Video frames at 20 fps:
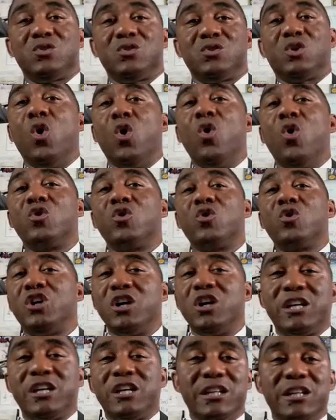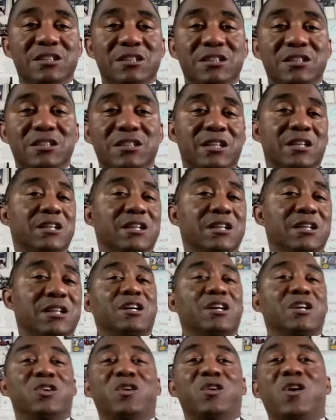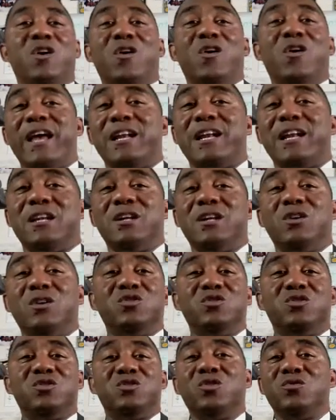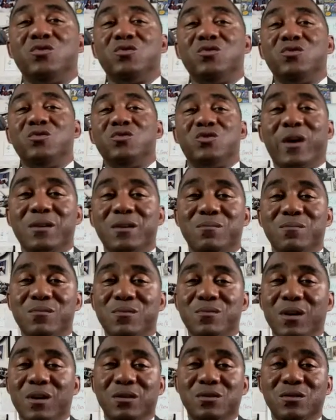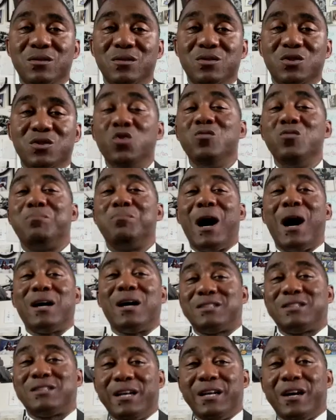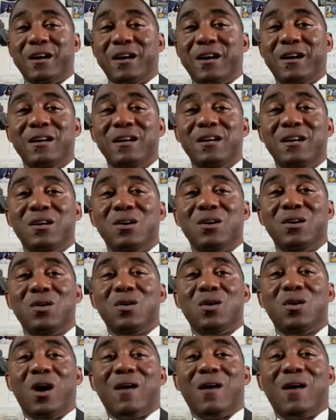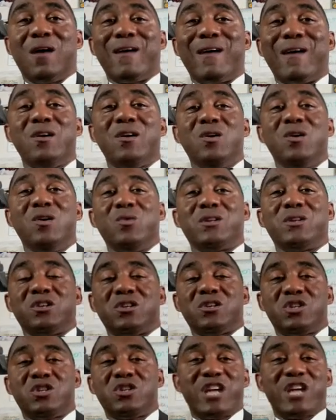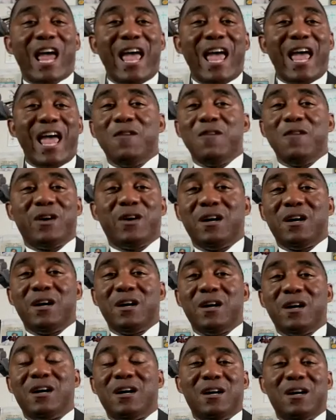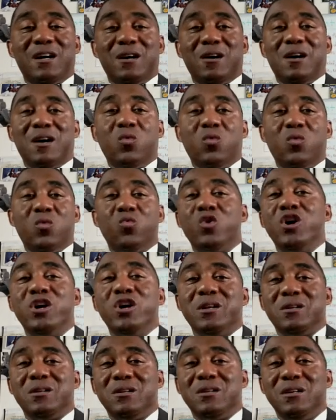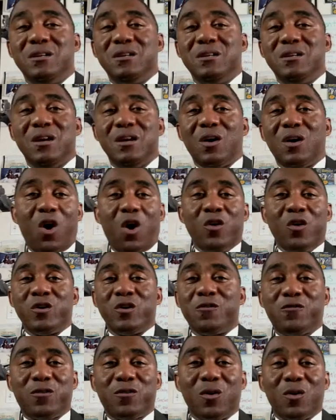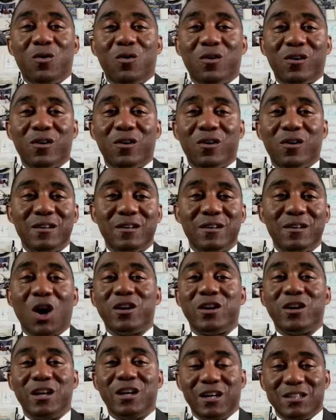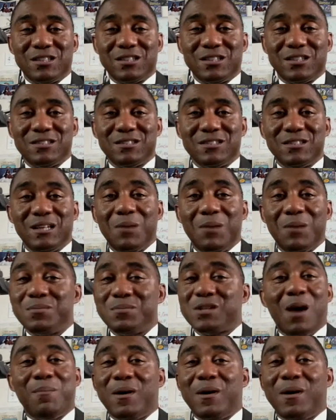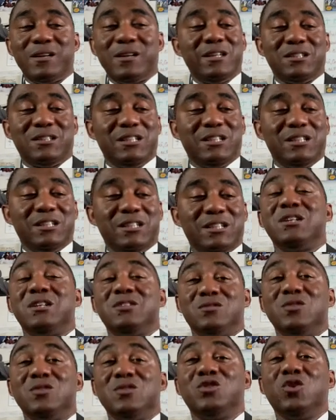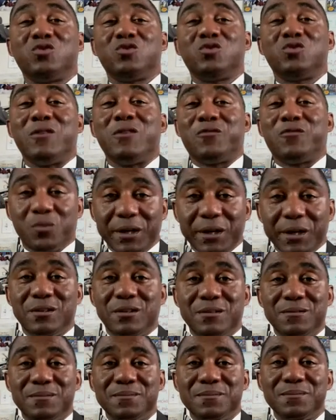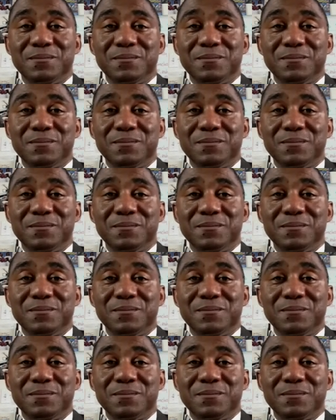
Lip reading: Sold cookies and, had a little juke joint jukebox in there. All right. With the shave wood on the floor. Sawdust. I'm talking about this is a juke joint for real.